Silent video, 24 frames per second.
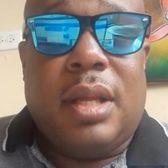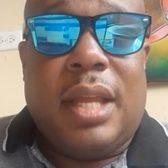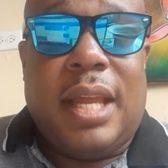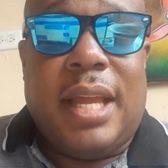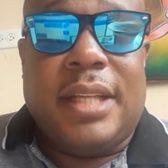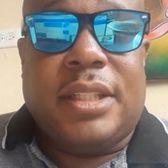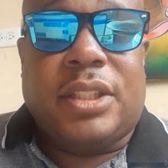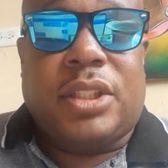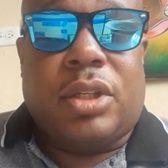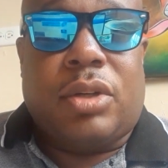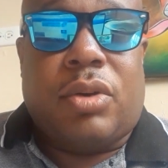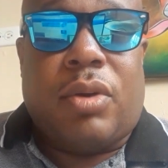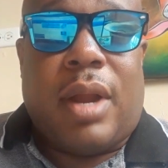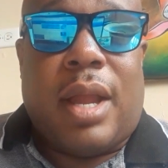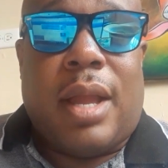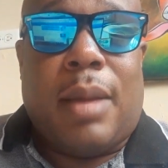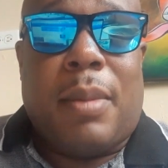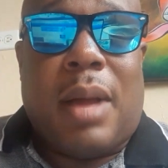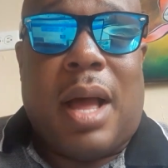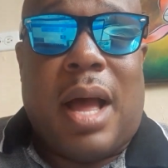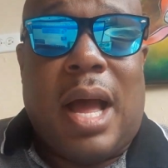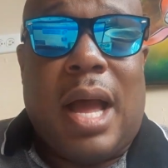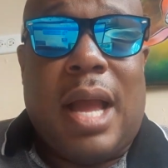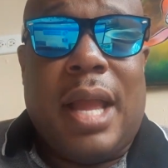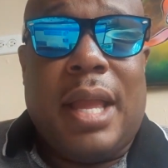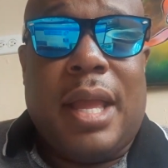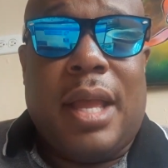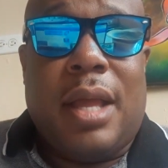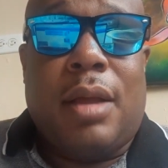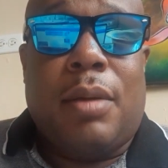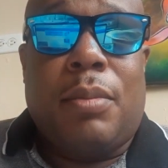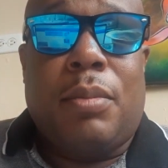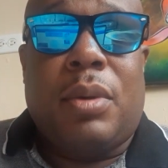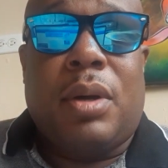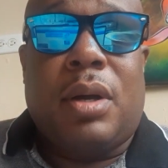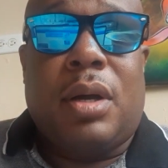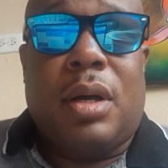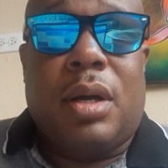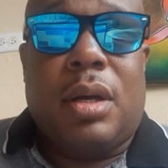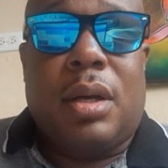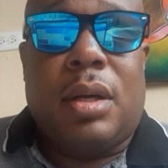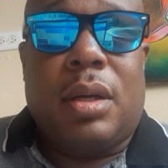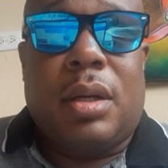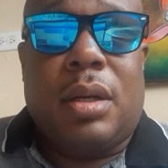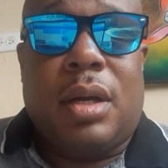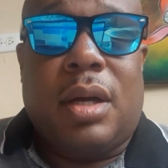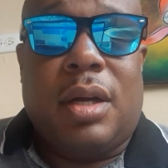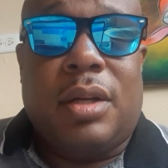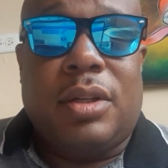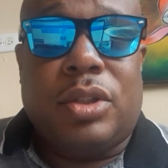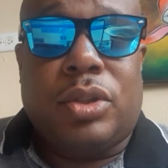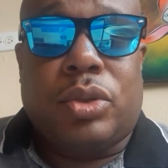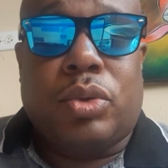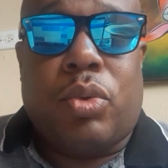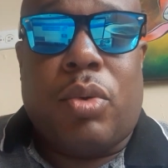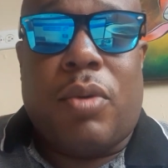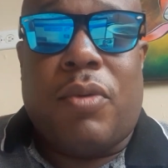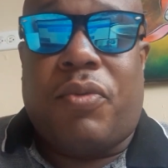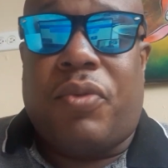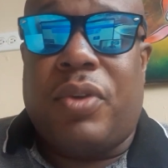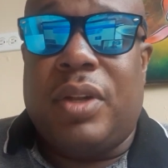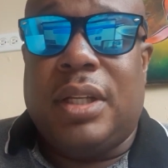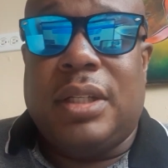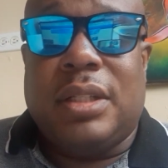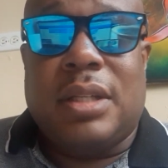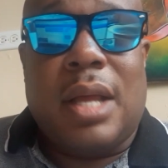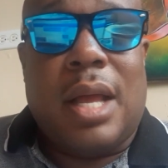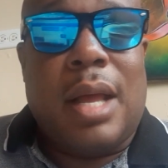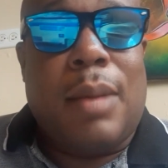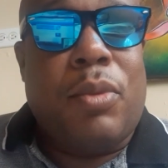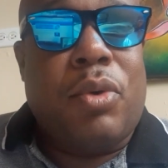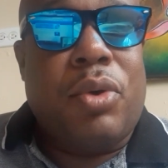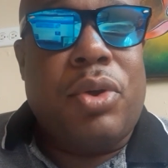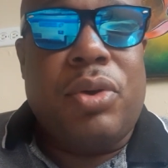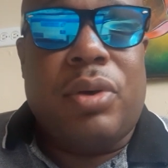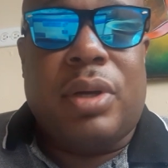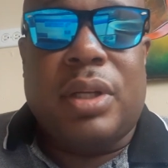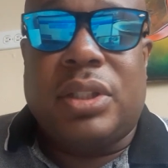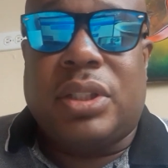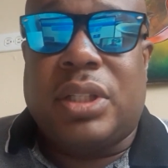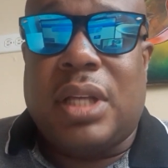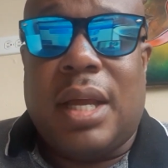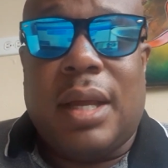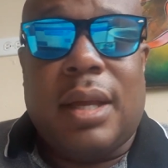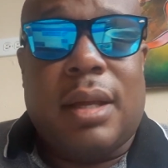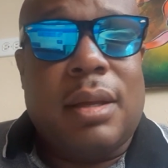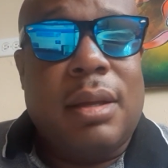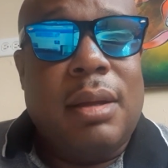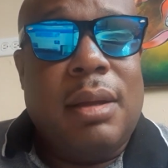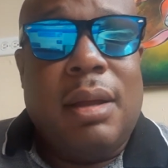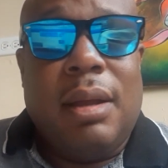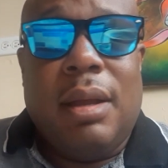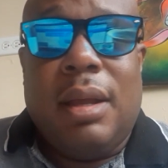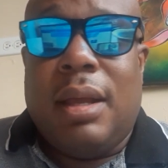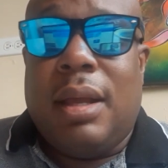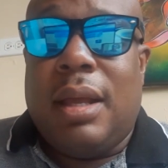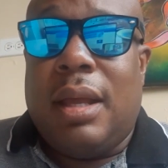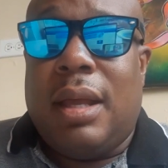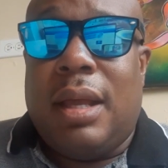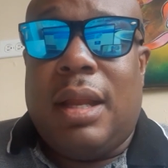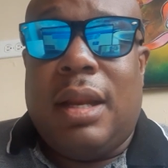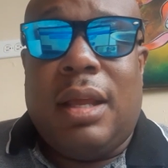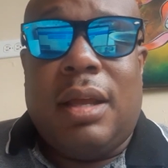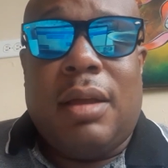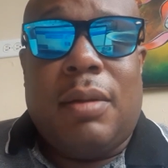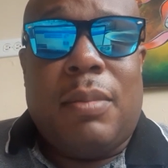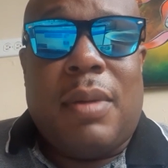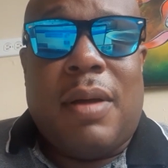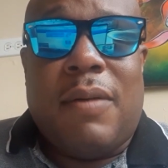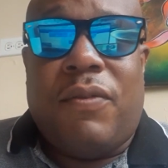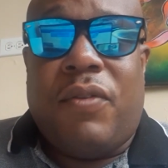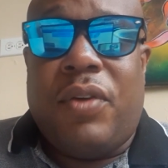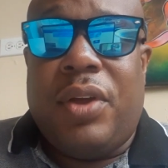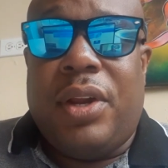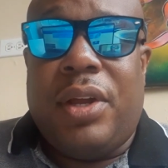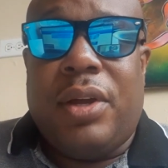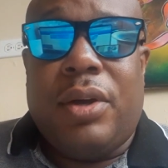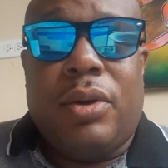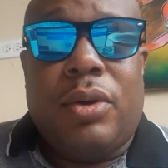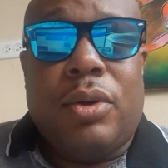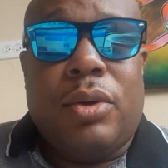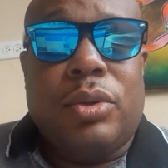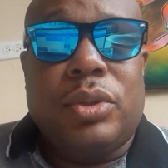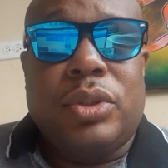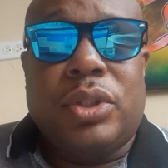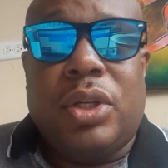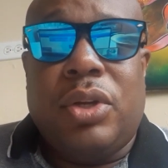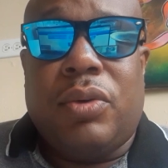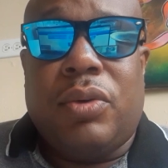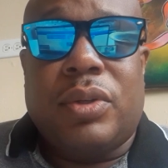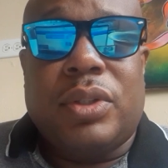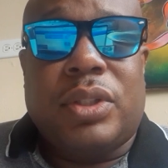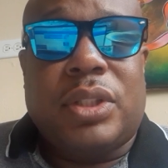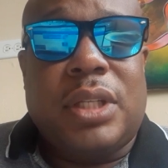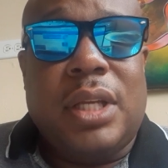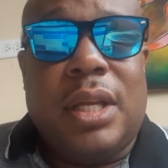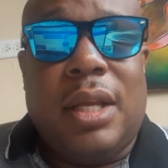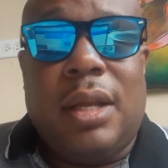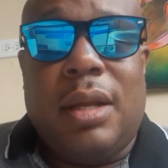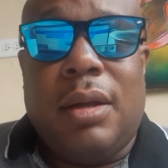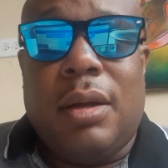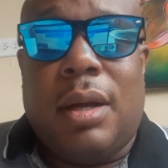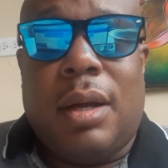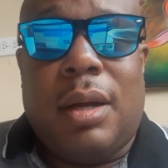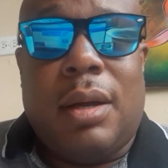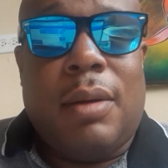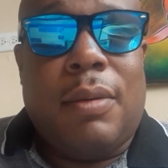Instagram, Iam_PhillyDom. Or you can check any of my videos can see